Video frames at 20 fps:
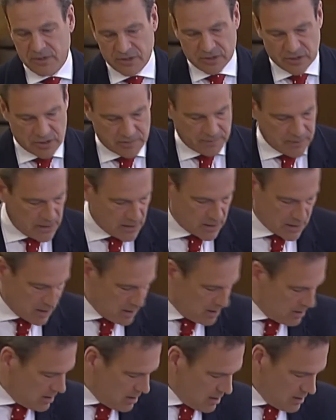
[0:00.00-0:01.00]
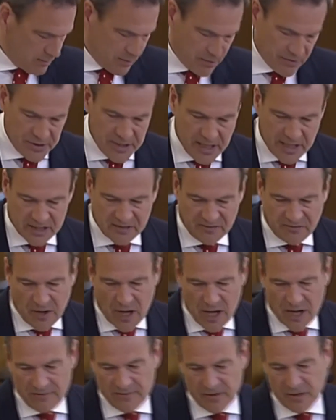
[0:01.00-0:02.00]
Speaker, but the next
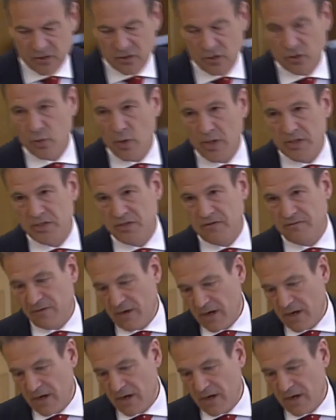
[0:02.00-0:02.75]
5 to 25